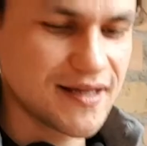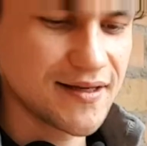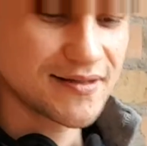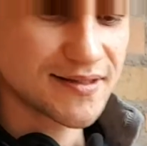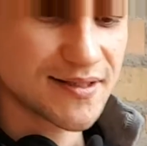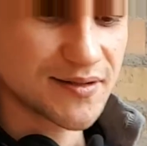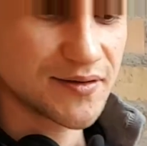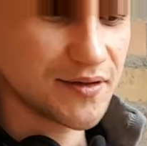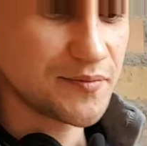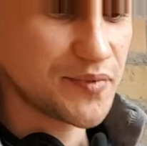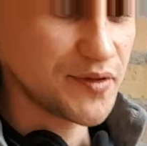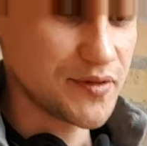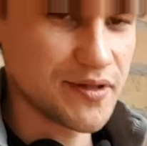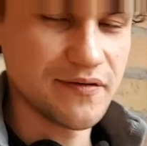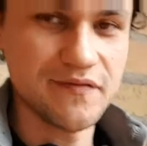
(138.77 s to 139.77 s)
This is all
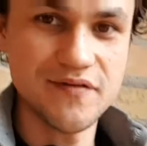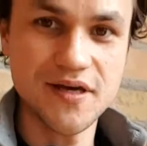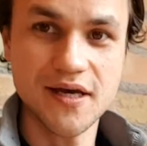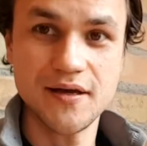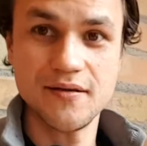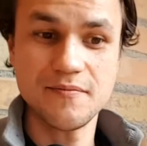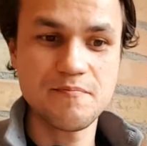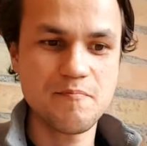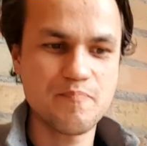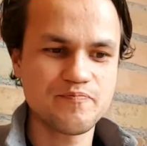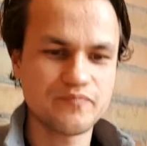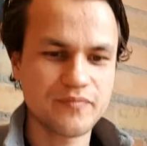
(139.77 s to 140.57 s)
purely vegan.